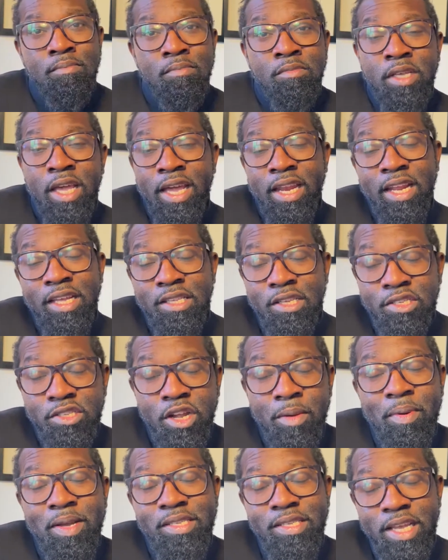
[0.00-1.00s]
Okay, I'd like to
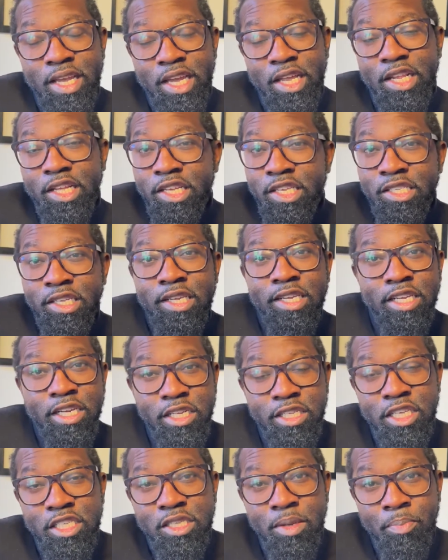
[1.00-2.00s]
start by saying it is a little
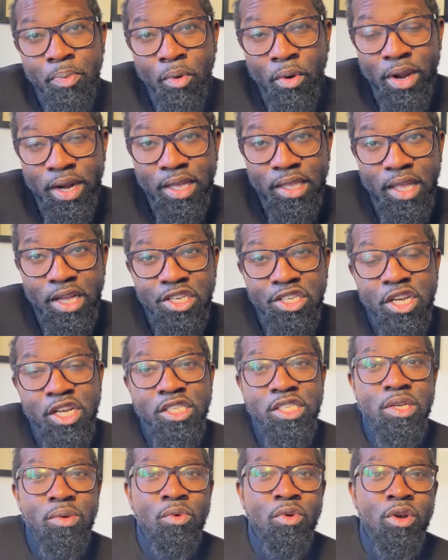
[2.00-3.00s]
disappointing that
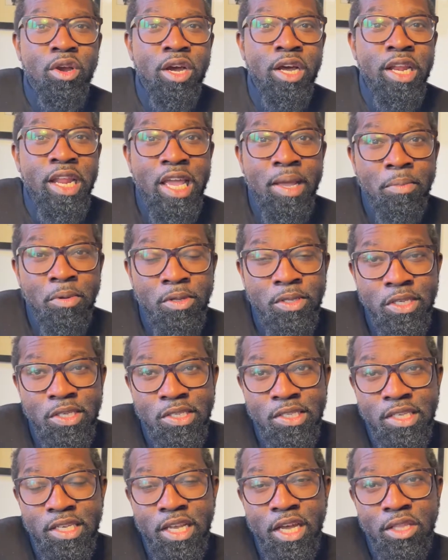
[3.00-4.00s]
Chelsea were unable to
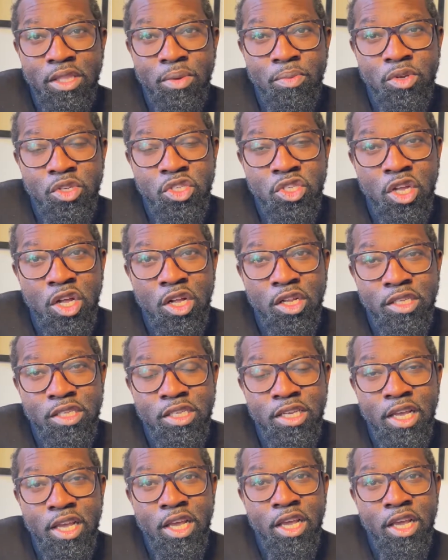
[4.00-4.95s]
see out the result.